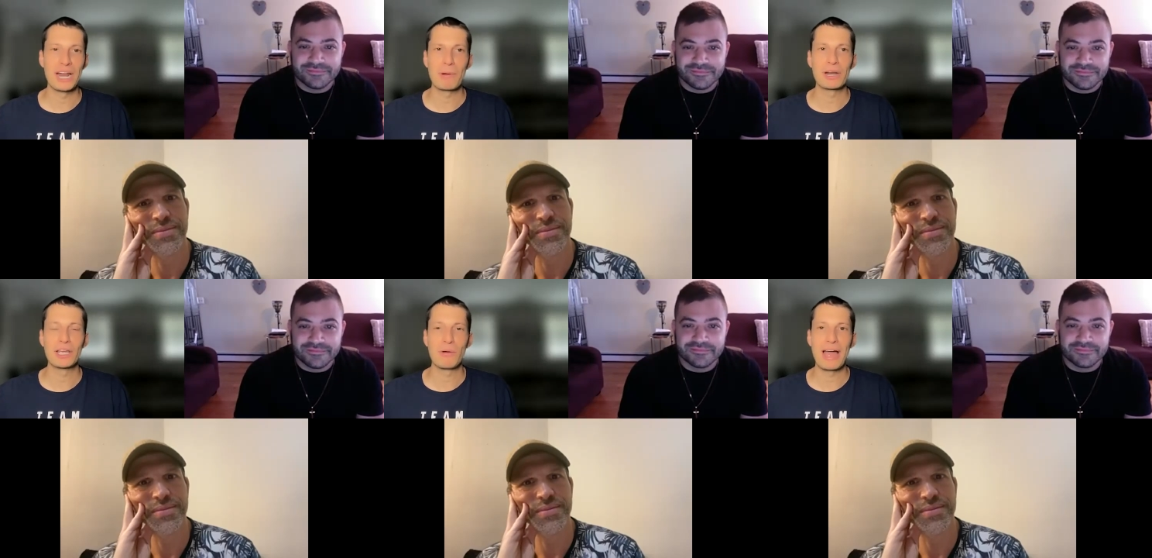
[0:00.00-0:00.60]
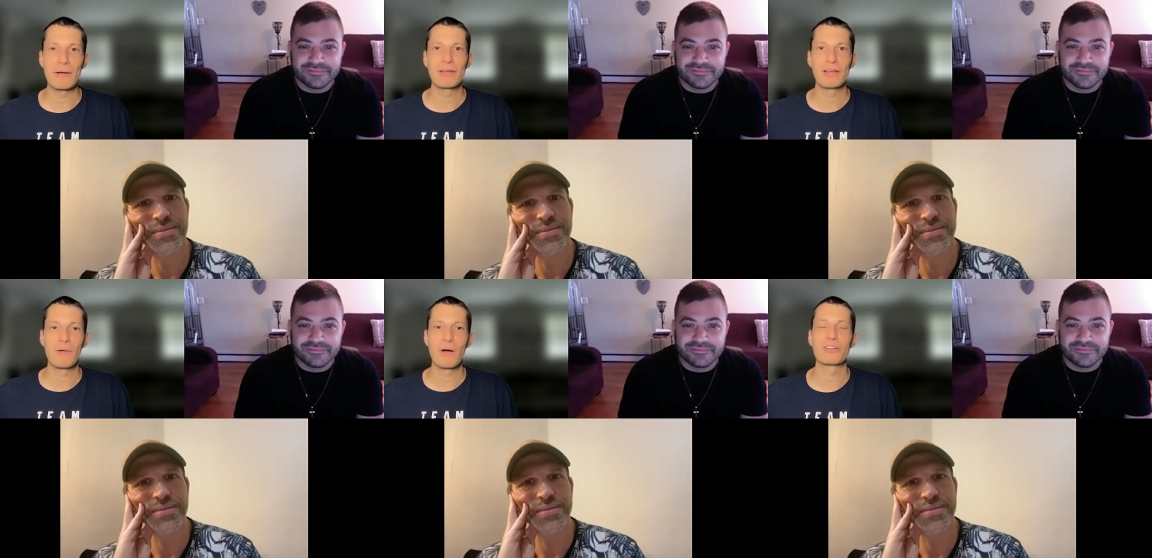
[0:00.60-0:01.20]
Speaker 1: I want to go on
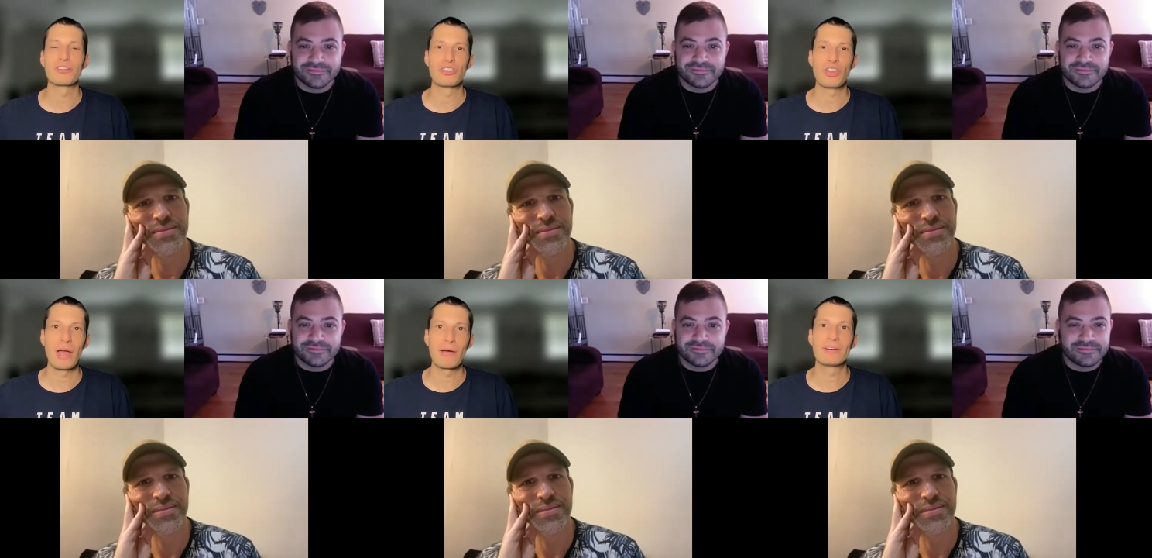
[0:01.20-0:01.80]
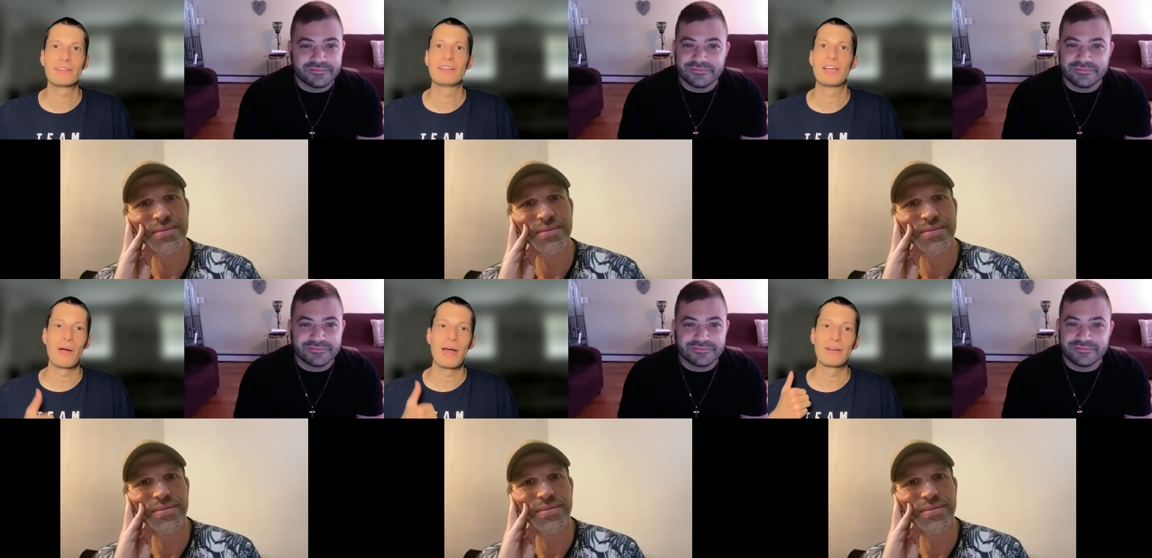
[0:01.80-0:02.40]
and show out,
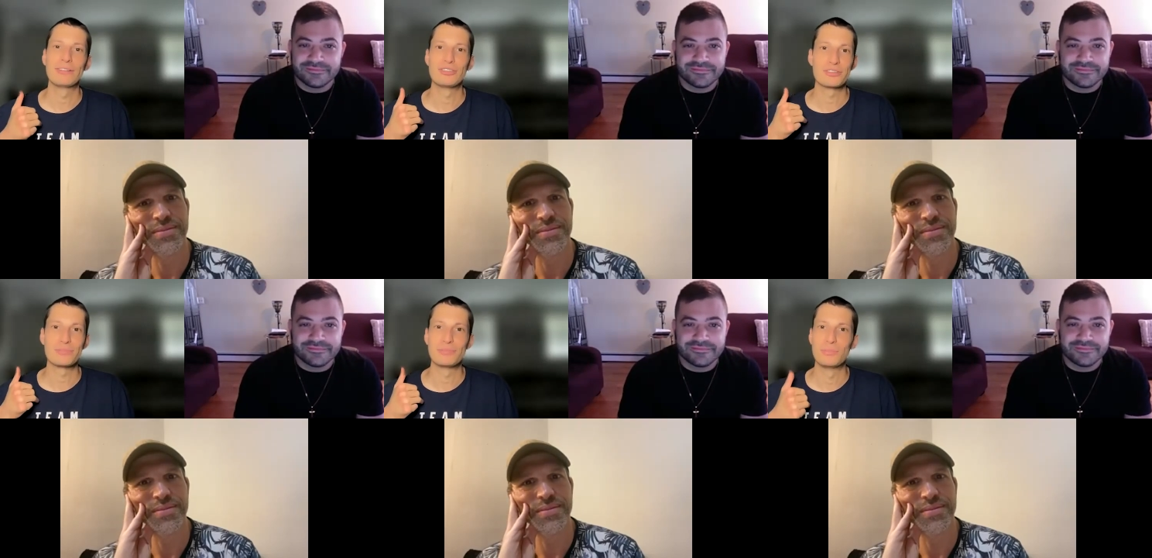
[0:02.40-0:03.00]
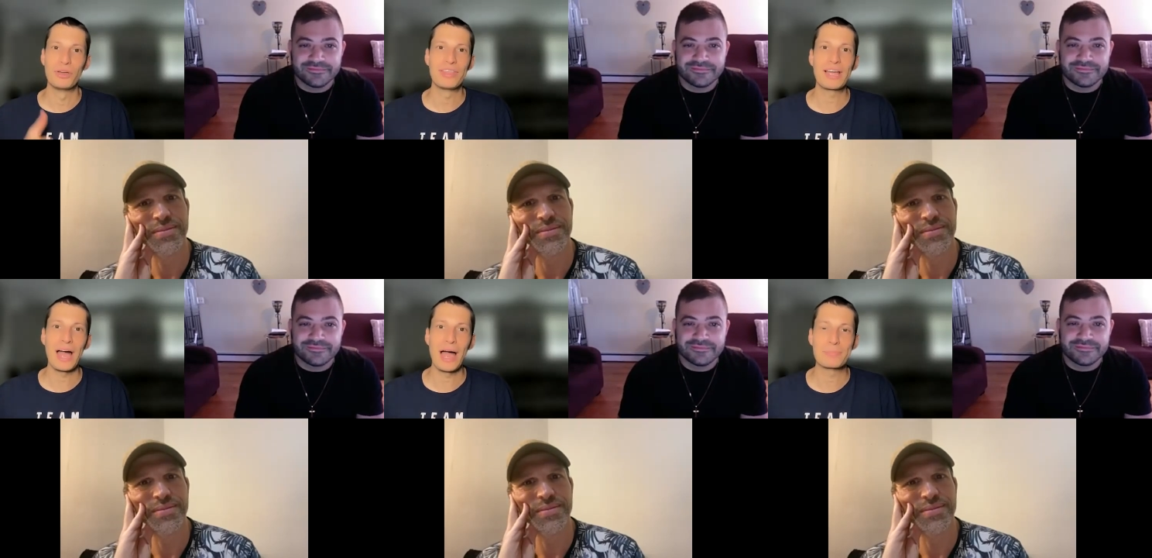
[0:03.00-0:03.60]
go out and just win the
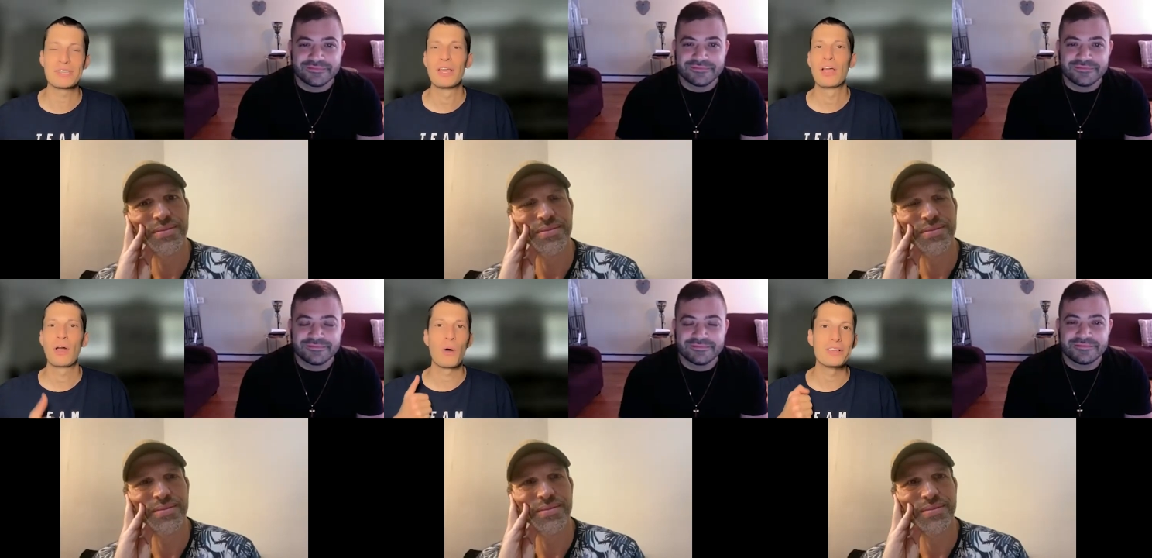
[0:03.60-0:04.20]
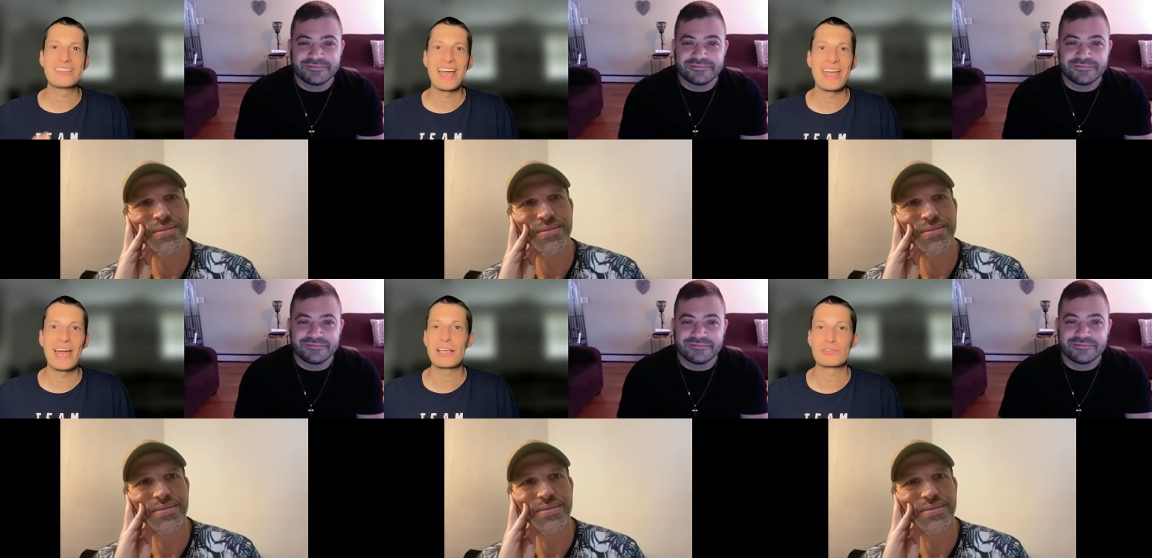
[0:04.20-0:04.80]
comps, cause
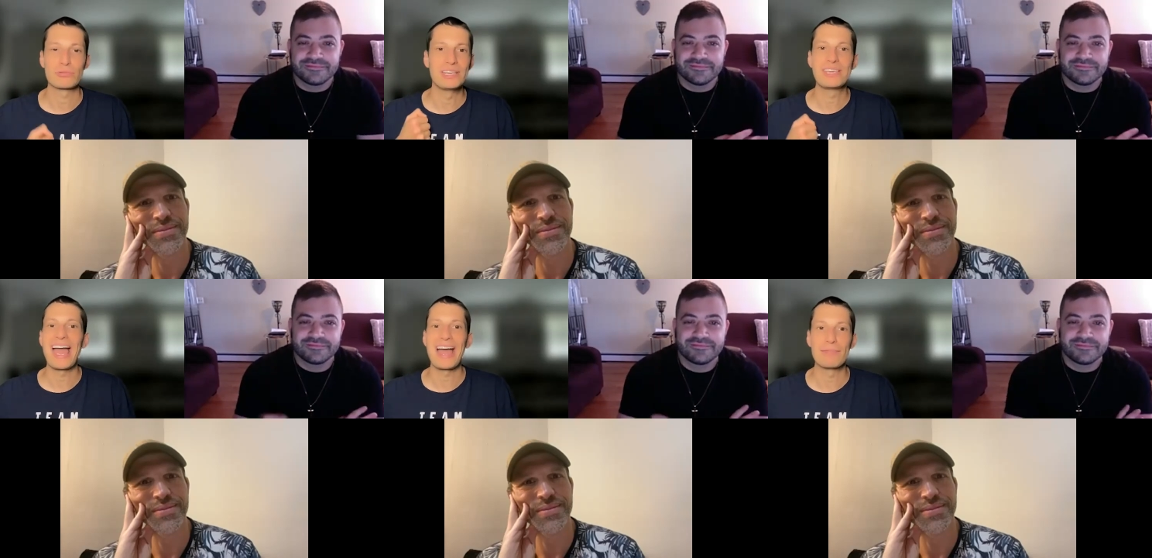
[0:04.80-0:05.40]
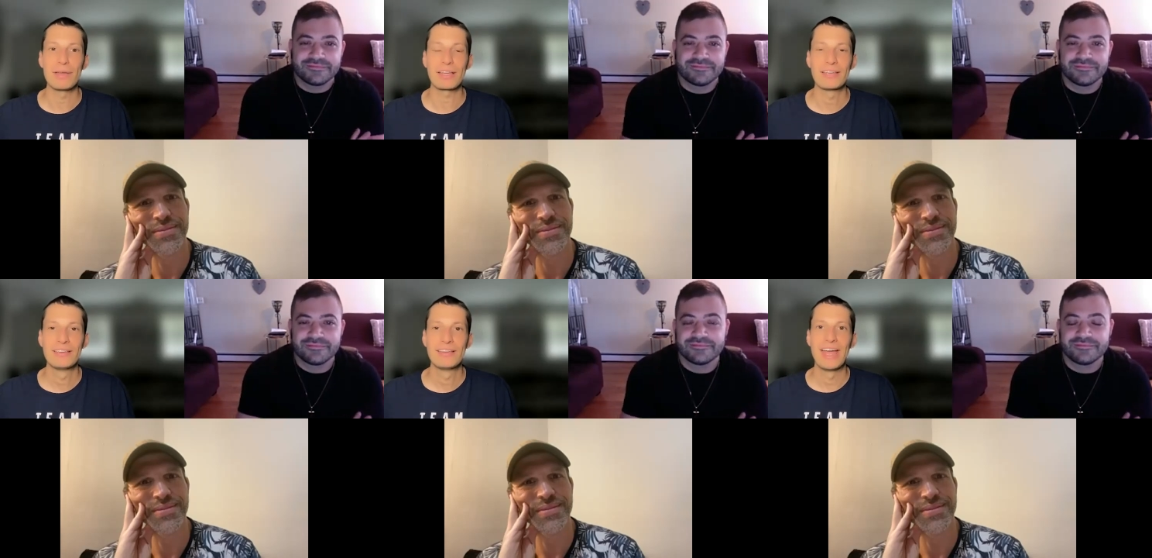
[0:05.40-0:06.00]
chaos, wreak havoc,
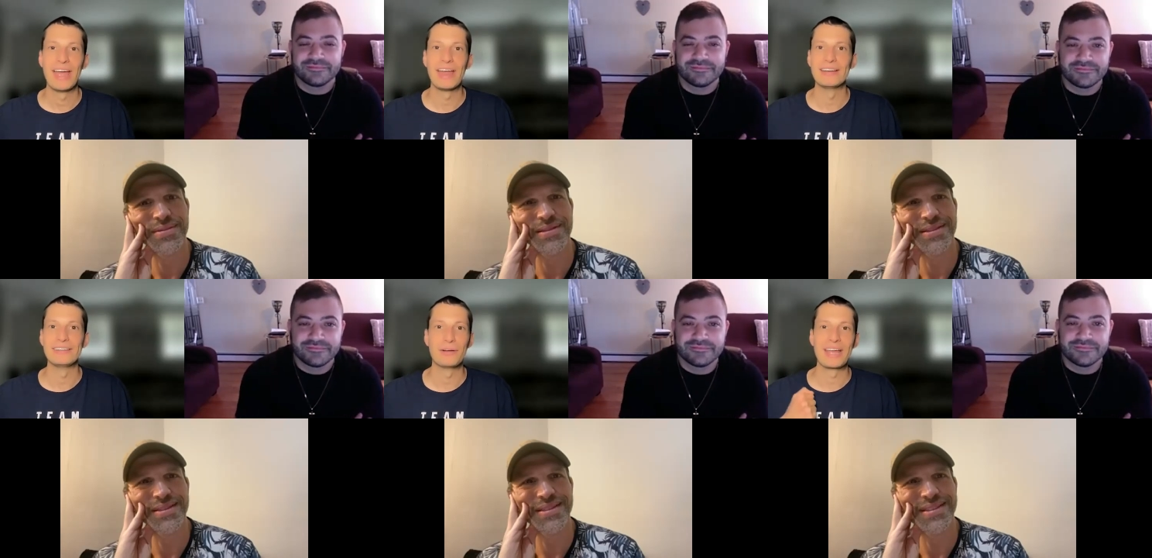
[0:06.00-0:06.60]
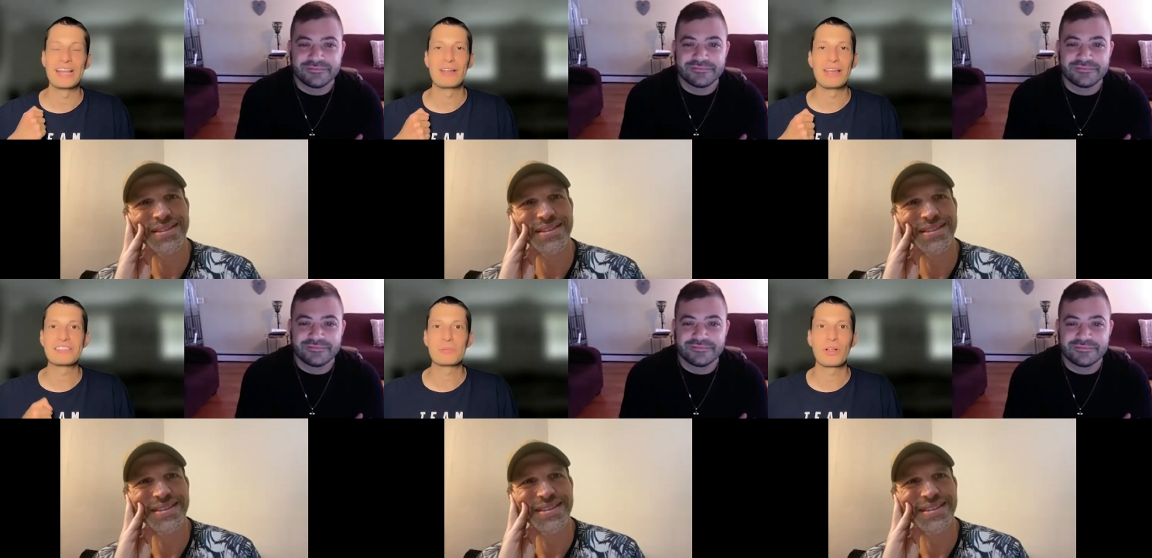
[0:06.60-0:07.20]
and, you know,
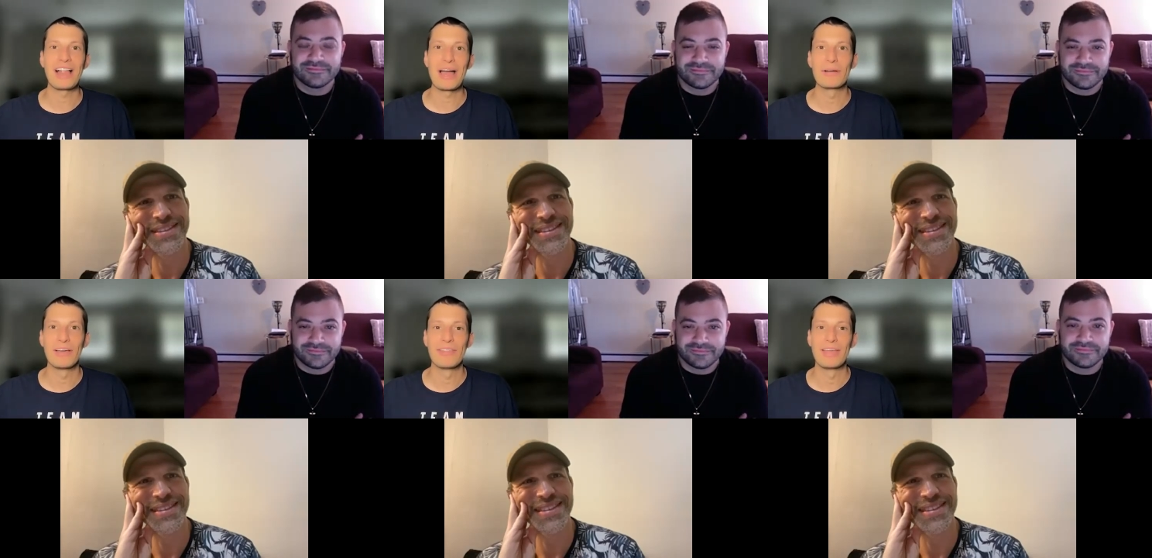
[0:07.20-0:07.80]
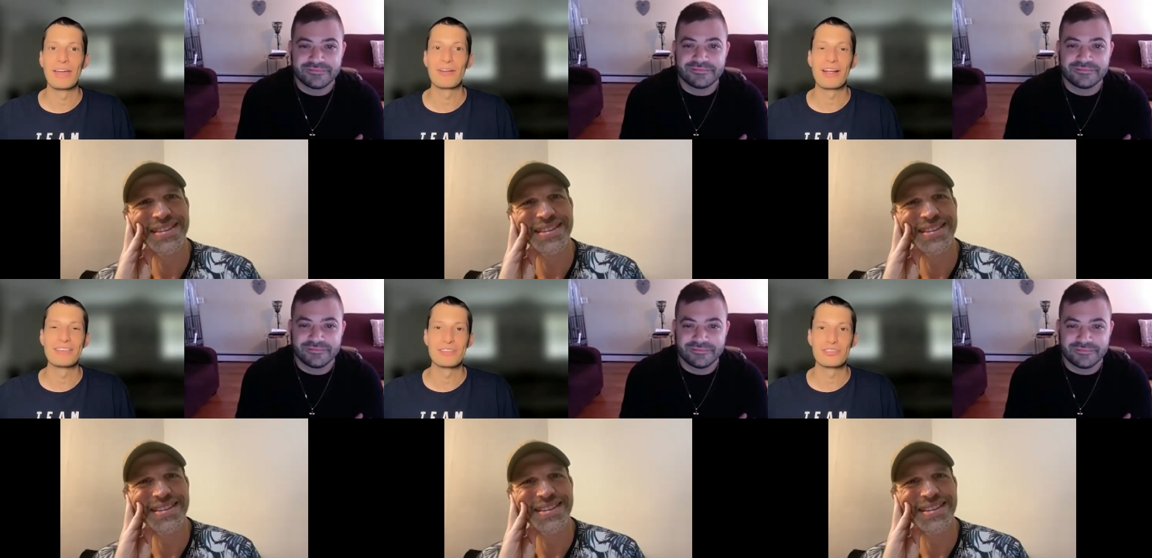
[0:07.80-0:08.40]
gain some clout on the other
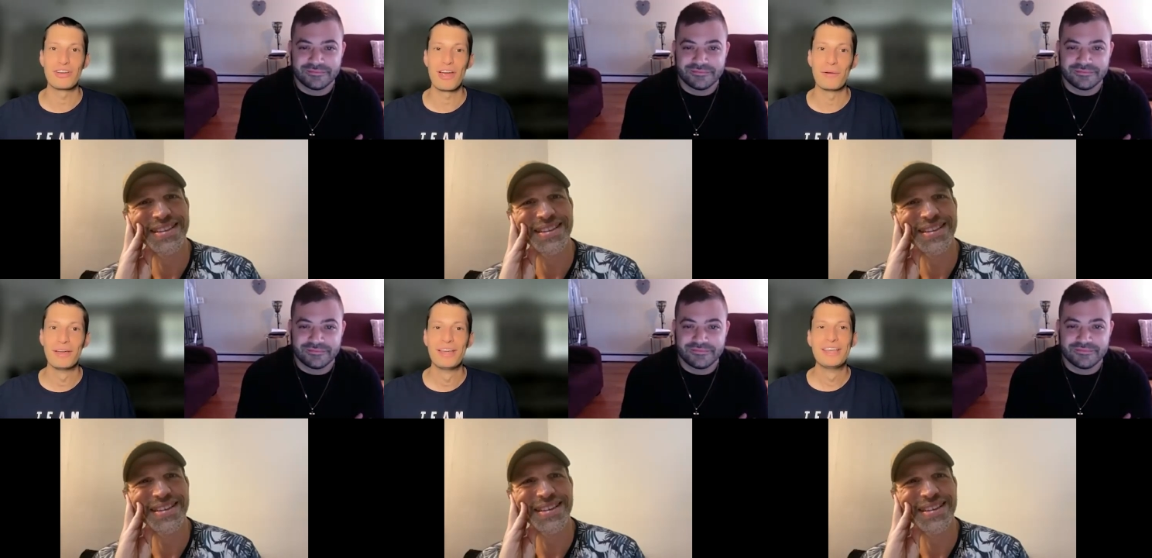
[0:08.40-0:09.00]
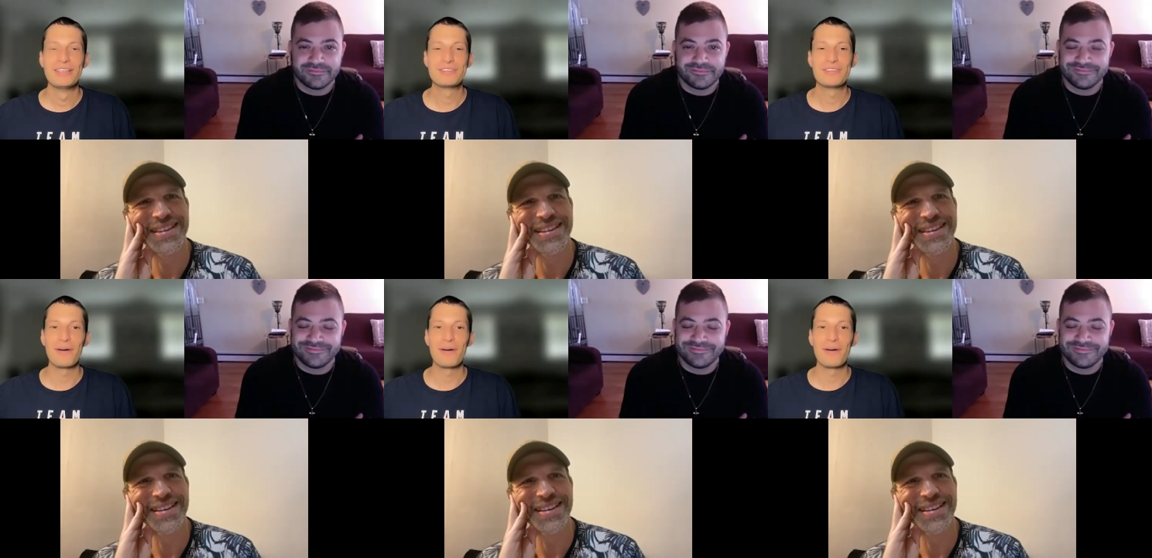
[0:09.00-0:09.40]
end of the show. So